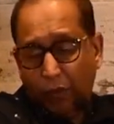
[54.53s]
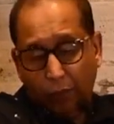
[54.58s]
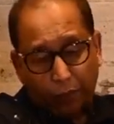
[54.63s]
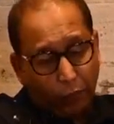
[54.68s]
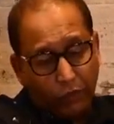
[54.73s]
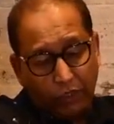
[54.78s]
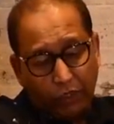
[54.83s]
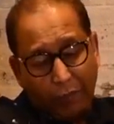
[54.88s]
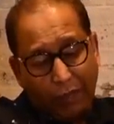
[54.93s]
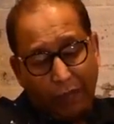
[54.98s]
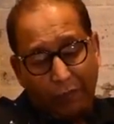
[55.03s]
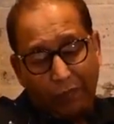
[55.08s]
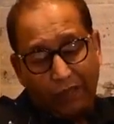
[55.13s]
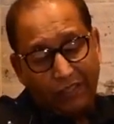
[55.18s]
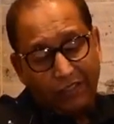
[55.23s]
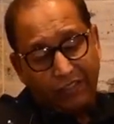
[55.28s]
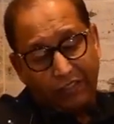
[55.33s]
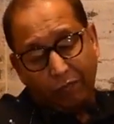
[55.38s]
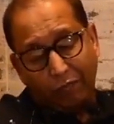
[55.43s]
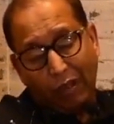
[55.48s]
Put the
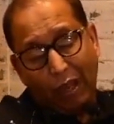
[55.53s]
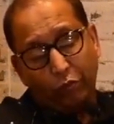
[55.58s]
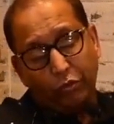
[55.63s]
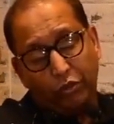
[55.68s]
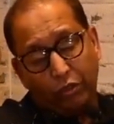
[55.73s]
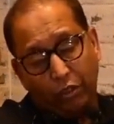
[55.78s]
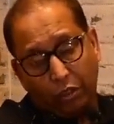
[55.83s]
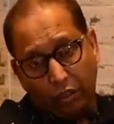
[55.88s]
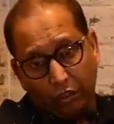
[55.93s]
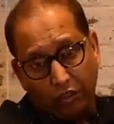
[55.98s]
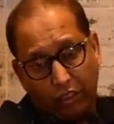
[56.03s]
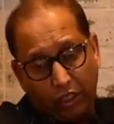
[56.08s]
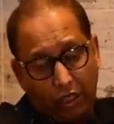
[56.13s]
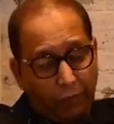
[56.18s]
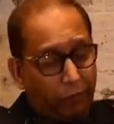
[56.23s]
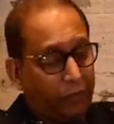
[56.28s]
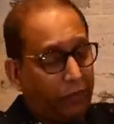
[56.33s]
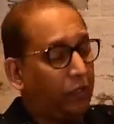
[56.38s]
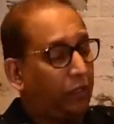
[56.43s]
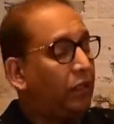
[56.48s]
baby's mouth on the
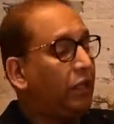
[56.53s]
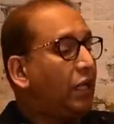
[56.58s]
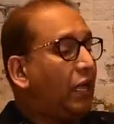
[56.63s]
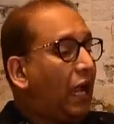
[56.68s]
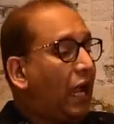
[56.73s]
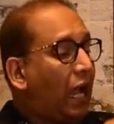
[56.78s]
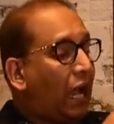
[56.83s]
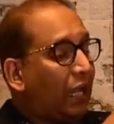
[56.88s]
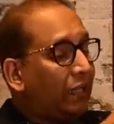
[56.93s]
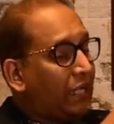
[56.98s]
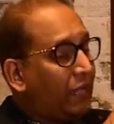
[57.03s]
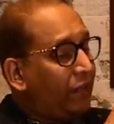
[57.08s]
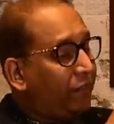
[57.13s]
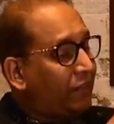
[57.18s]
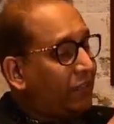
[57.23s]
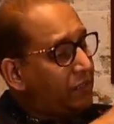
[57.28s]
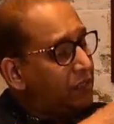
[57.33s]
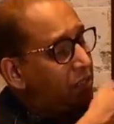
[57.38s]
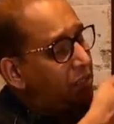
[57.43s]
nipple. If this